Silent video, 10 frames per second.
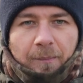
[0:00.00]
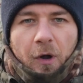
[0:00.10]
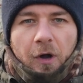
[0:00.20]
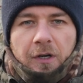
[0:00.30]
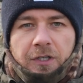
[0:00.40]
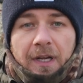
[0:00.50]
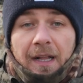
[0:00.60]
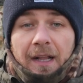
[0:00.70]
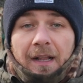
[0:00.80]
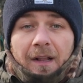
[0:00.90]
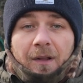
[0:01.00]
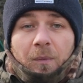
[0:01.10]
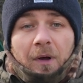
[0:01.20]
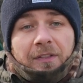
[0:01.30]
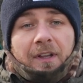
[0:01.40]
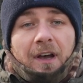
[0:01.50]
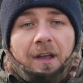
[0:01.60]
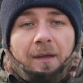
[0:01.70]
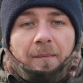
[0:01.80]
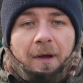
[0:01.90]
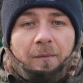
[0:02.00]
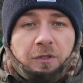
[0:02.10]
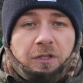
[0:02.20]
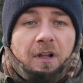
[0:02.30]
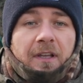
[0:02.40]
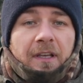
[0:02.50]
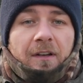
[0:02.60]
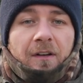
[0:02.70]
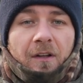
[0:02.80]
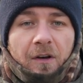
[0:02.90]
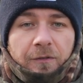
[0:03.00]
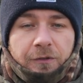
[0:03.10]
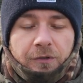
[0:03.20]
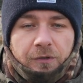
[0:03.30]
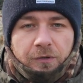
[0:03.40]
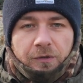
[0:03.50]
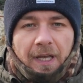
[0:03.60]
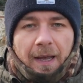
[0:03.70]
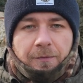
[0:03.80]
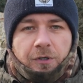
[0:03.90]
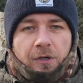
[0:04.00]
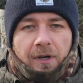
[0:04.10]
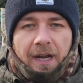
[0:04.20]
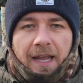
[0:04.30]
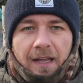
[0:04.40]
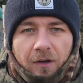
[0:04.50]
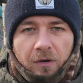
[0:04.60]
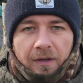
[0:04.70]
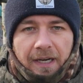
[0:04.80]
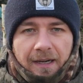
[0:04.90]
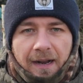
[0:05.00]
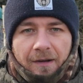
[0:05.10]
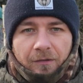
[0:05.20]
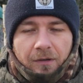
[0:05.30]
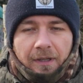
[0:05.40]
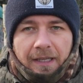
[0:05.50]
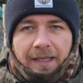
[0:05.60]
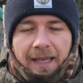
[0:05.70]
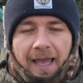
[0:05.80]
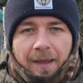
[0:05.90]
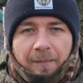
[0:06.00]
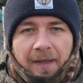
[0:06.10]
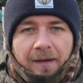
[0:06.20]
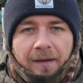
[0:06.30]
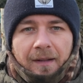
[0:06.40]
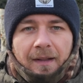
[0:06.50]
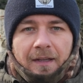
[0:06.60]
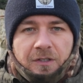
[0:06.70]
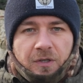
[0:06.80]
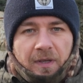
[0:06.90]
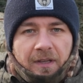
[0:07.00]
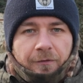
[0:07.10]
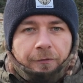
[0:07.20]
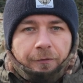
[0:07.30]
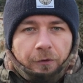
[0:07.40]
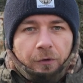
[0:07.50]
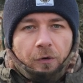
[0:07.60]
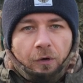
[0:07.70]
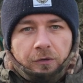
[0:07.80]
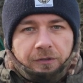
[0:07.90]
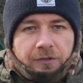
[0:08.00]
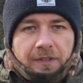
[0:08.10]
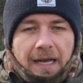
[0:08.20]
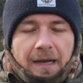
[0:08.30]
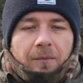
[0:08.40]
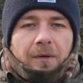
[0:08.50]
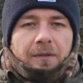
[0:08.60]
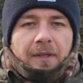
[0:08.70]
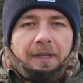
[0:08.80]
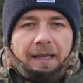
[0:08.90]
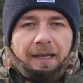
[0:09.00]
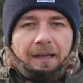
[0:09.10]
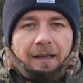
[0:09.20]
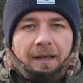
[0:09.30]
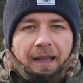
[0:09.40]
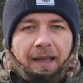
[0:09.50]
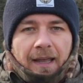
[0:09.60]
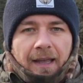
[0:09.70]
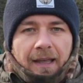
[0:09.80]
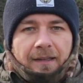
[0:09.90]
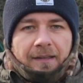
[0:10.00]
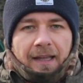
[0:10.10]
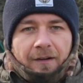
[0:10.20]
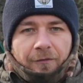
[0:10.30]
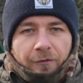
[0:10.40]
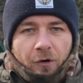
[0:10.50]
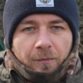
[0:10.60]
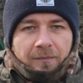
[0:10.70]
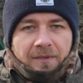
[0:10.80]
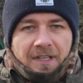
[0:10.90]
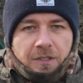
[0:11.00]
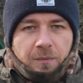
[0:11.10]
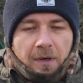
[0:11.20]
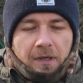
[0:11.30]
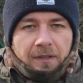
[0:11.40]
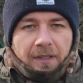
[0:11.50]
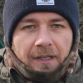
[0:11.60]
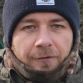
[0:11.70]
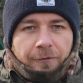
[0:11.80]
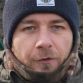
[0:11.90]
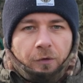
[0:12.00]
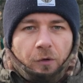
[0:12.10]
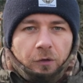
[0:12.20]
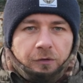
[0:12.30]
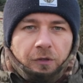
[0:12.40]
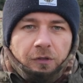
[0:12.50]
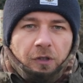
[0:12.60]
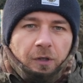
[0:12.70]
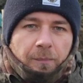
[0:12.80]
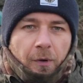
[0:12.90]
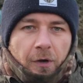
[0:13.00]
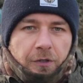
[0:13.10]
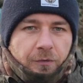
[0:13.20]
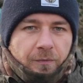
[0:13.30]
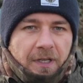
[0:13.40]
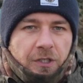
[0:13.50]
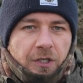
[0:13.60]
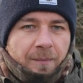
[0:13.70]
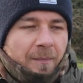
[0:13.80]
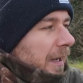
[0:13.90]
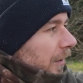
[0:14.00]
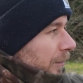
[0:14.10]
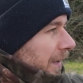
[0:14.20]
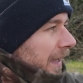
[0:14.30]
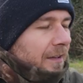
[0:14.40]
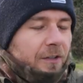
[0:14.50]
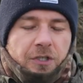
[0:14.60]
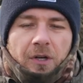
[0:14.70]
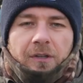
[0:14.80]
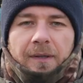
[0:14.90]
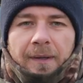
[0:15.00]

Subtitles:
perch. One time I was lucky enough to capture a long-eared owl. It came in, so he flew onto that one, and then from this one it flew onto another perch, which it might not be in the shot.